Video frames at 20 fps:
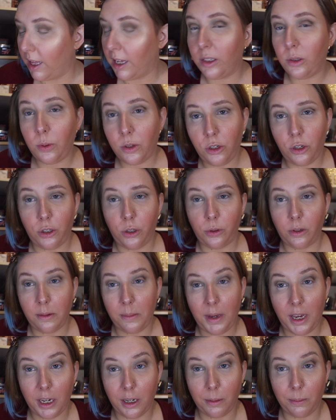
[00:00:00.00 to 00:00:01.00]
That's what you do in
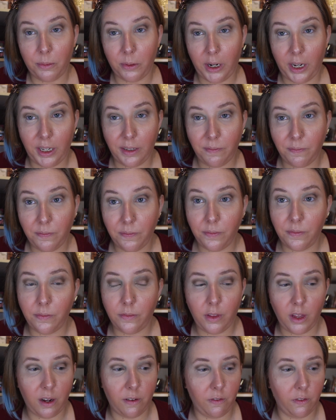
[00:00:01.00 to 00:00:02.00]
makeup, right?
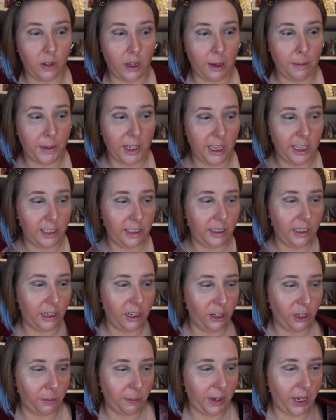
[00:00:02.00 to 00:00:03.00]
Fly by the seat
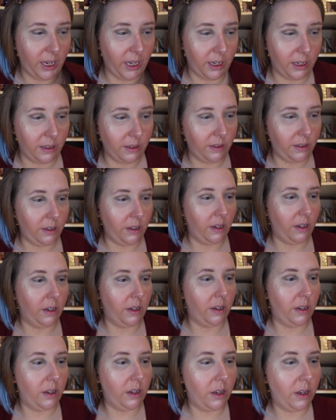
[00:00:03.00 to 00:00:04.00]
of your pants.
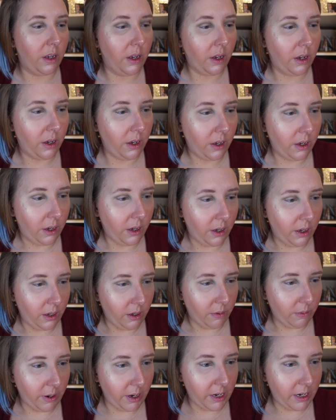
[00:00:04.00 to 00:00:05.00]

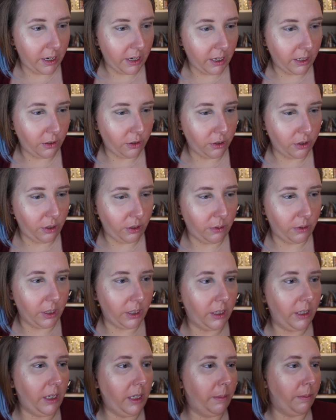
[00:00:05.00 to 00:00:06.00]
Why didn't I just use a
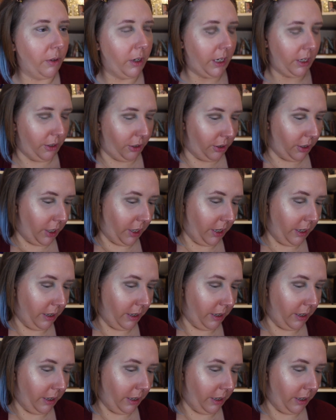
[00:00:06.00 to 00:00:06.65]
clean brush?